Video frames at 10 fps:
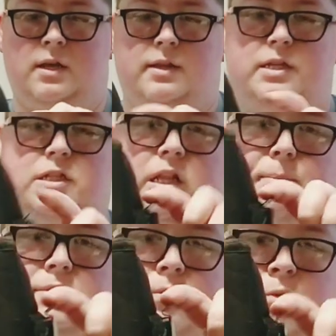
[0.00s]
This
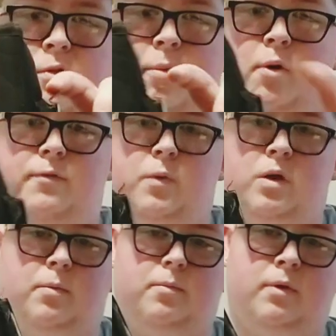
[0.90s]
clip is removable if you
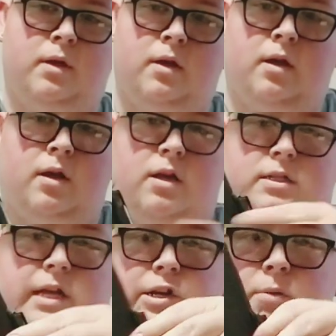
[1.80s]
want to
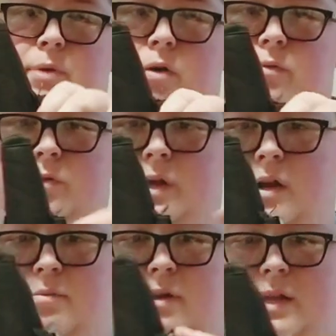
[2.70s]
slide your belt through
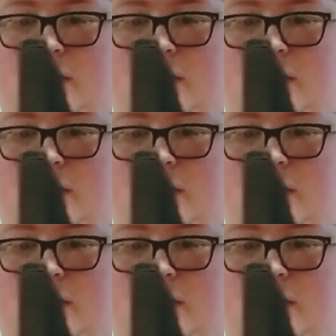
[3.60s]
there, but